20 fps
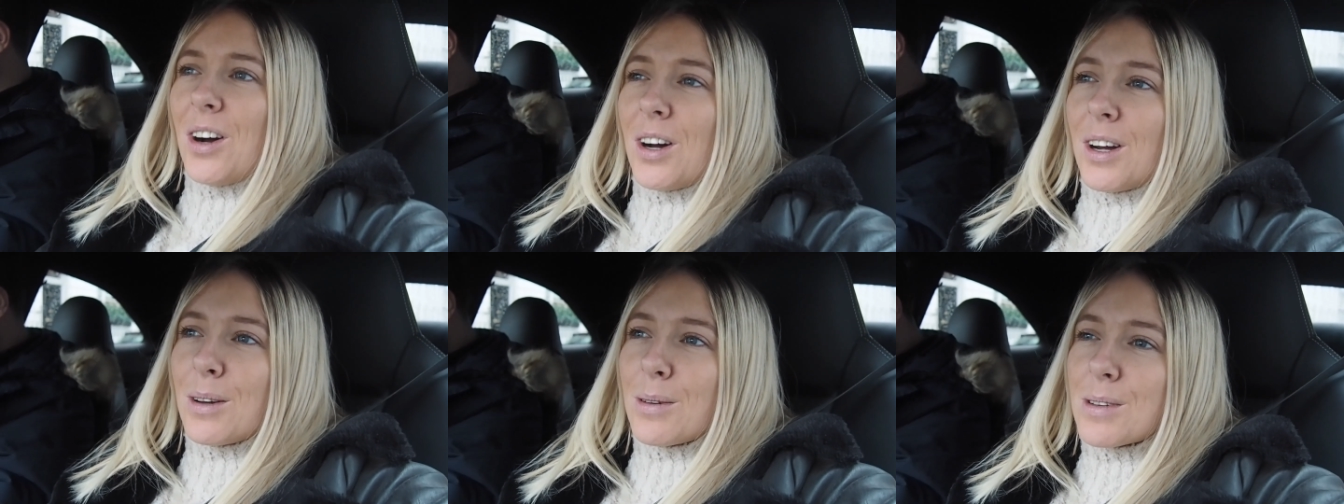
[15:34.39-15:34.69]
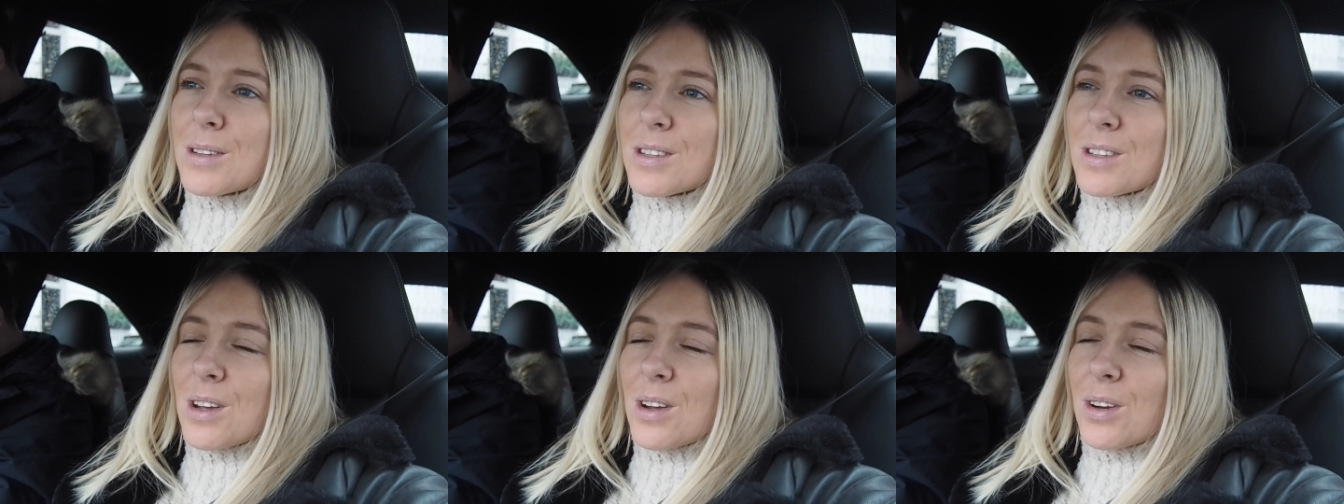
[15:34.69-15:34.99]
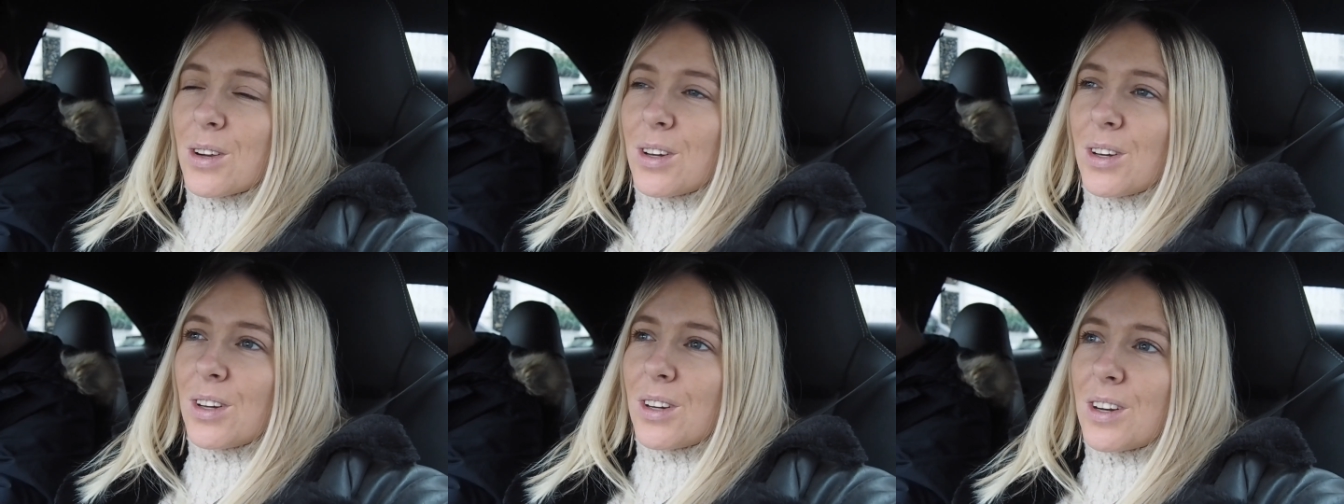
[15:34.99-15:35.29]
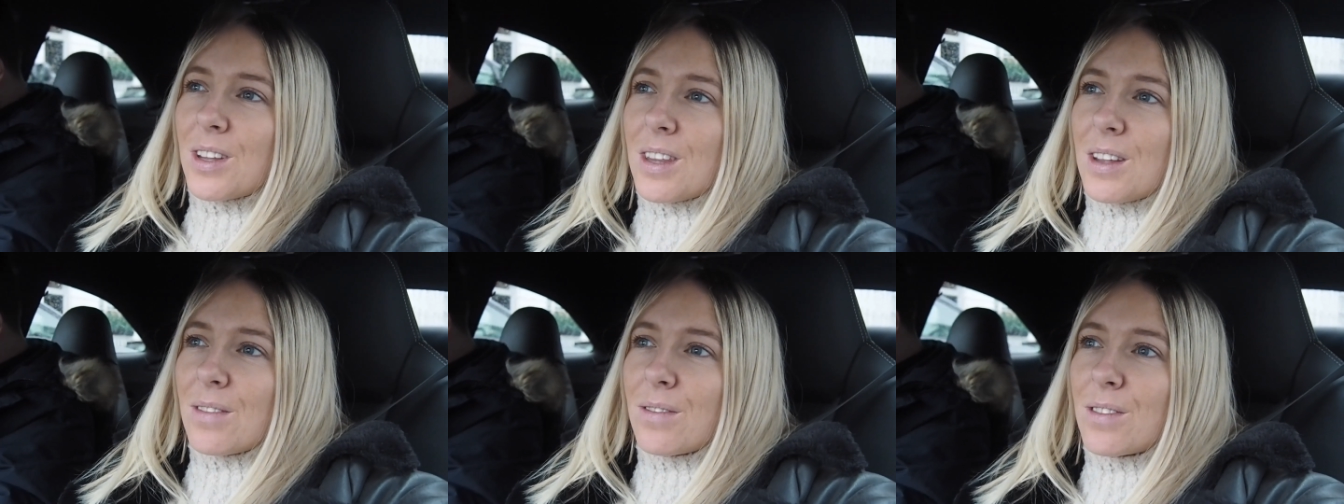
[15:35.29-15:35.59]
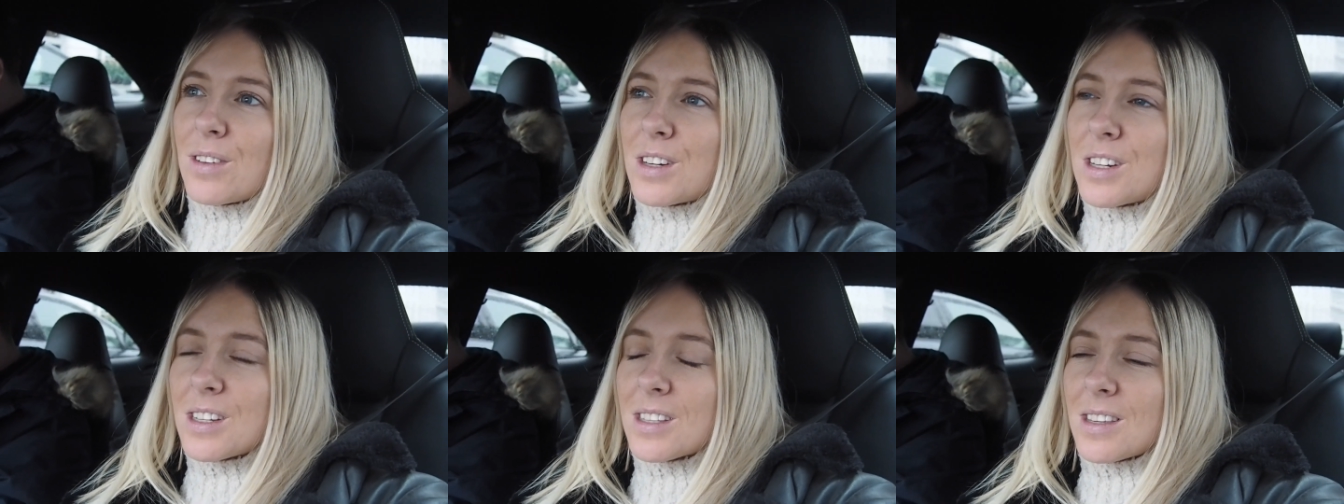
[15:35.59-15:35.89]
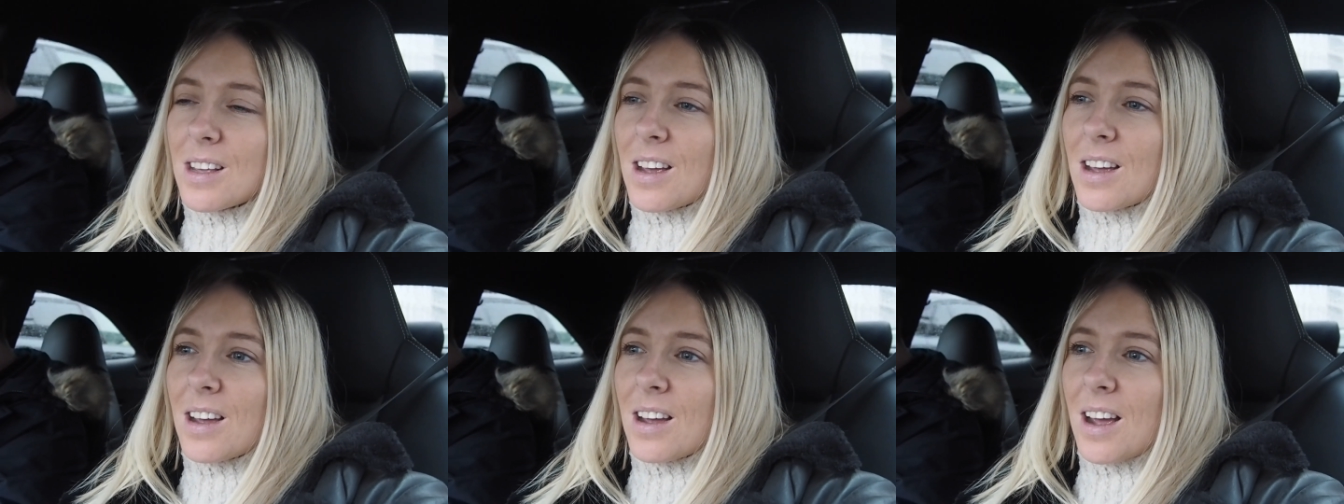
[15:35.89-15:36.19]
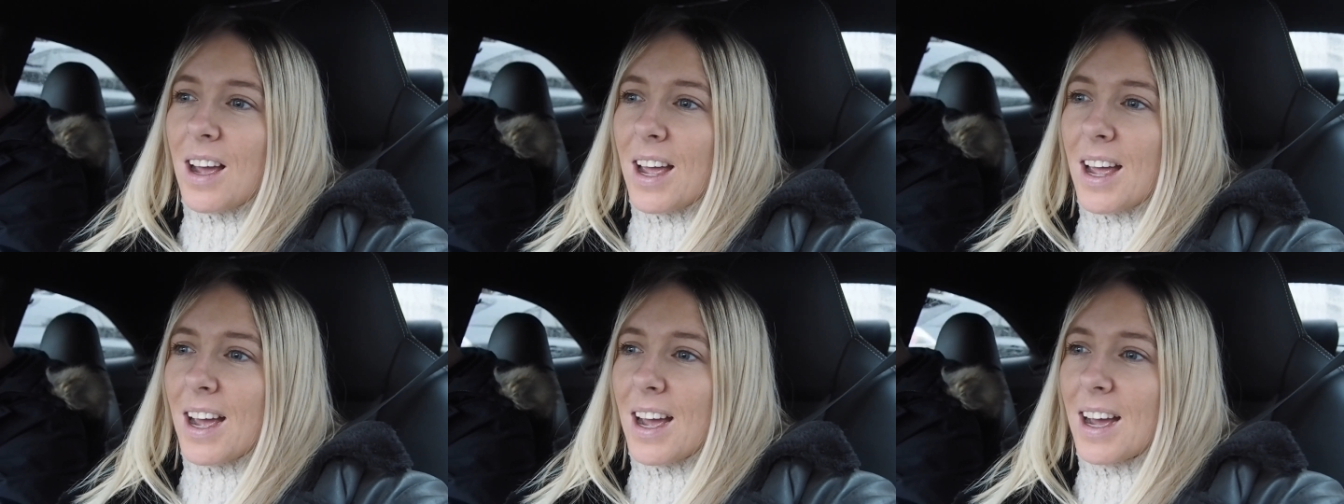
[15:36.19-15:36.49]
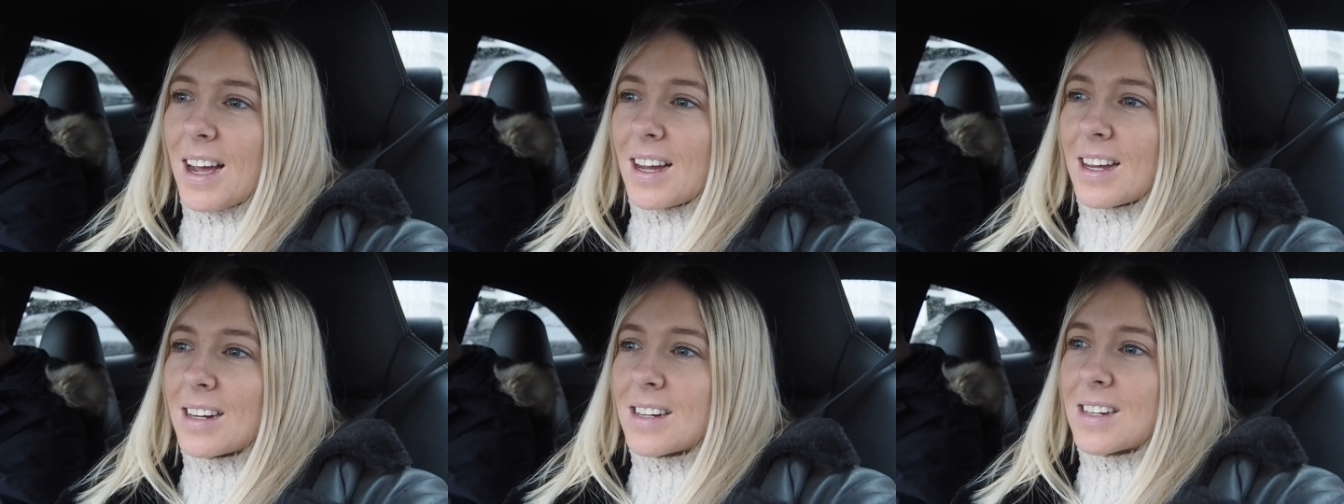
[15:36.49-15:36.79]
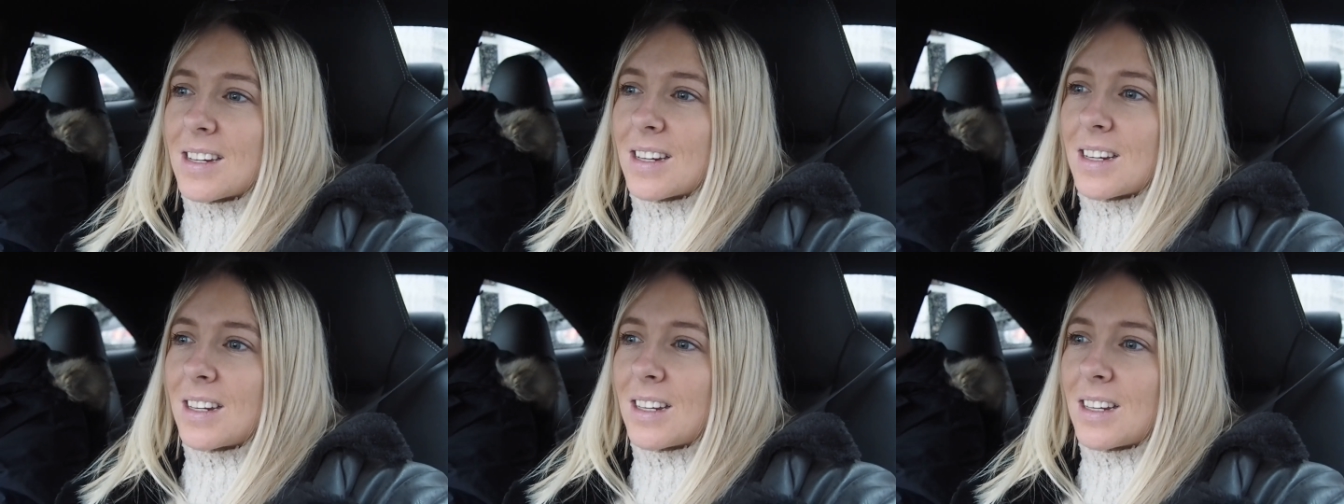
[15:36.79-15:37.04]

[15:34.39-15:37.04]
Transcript: it was so good. And then for dessert, I had